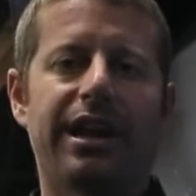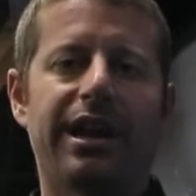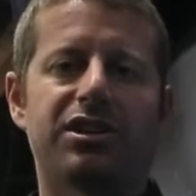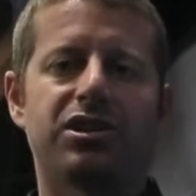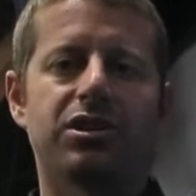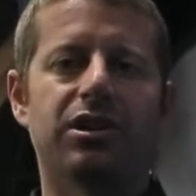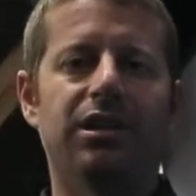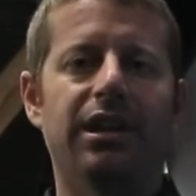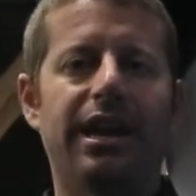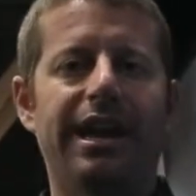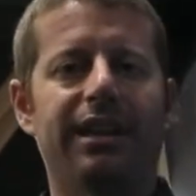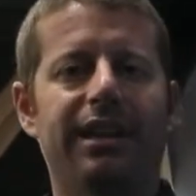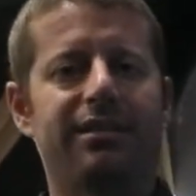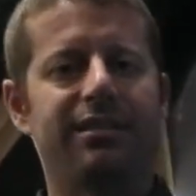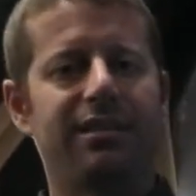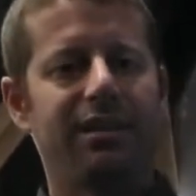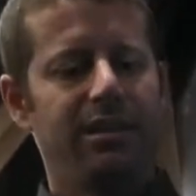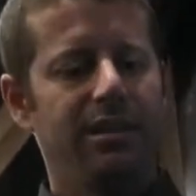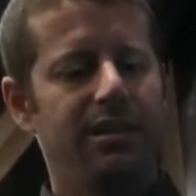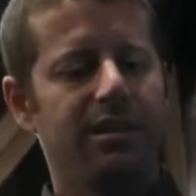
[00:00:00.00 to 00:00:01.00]
extra
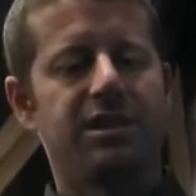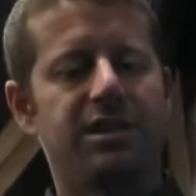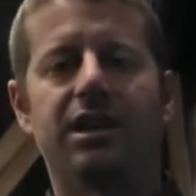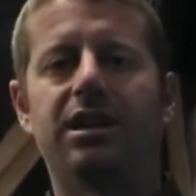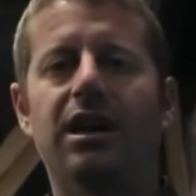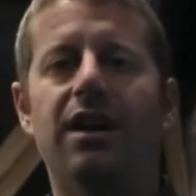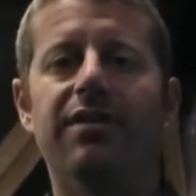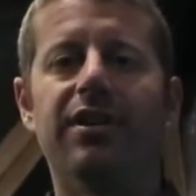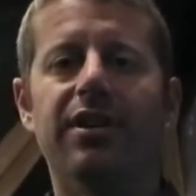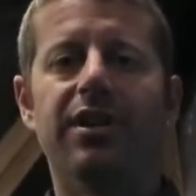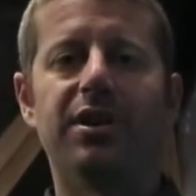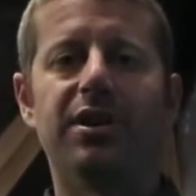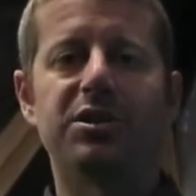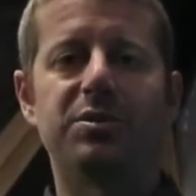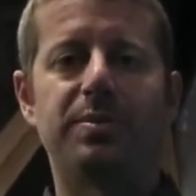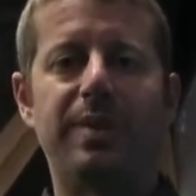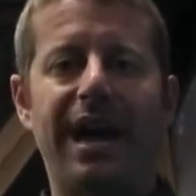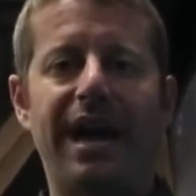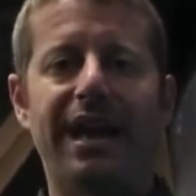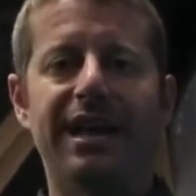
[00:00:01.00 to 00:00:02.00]
length to cover those
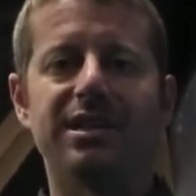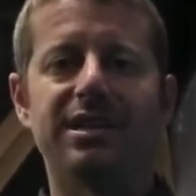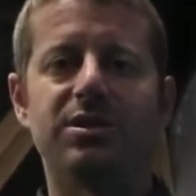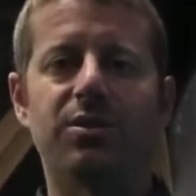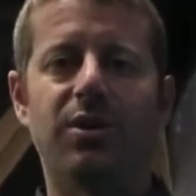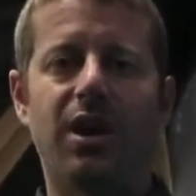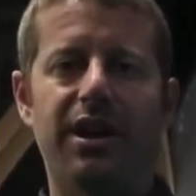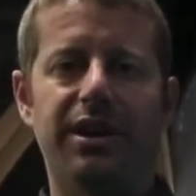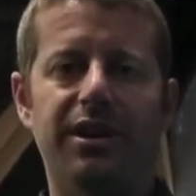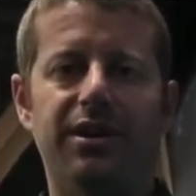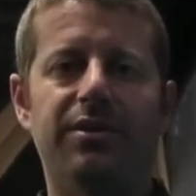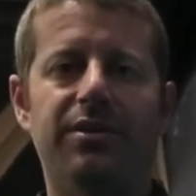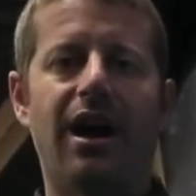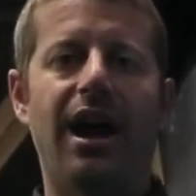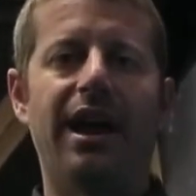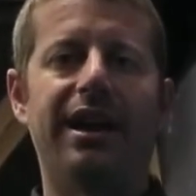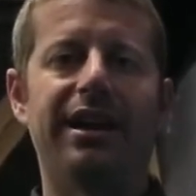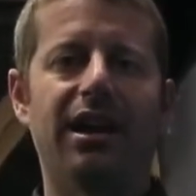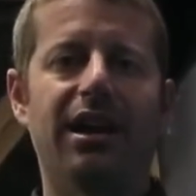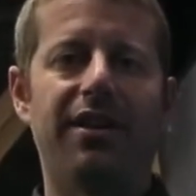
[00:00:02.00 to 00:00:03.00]
pads while you're
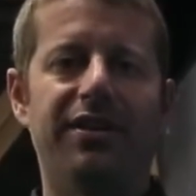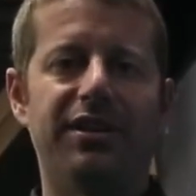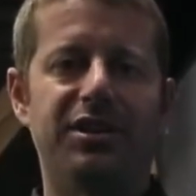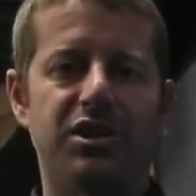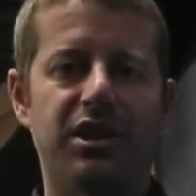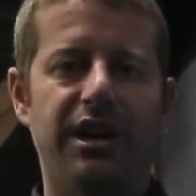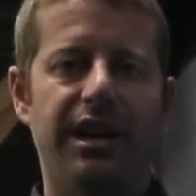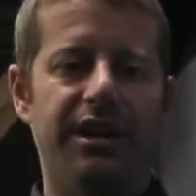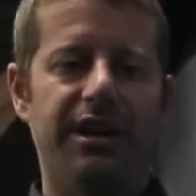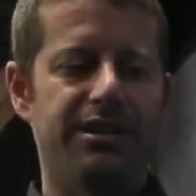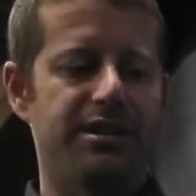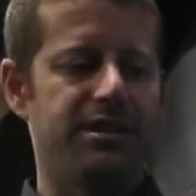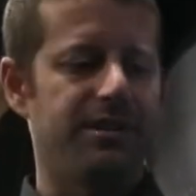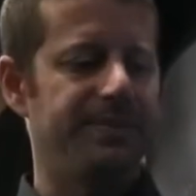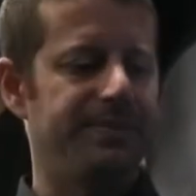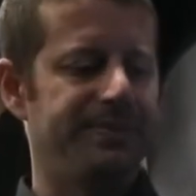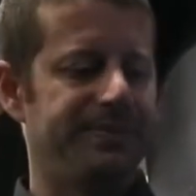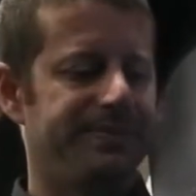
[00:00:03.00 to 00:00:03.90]
riding on the trails.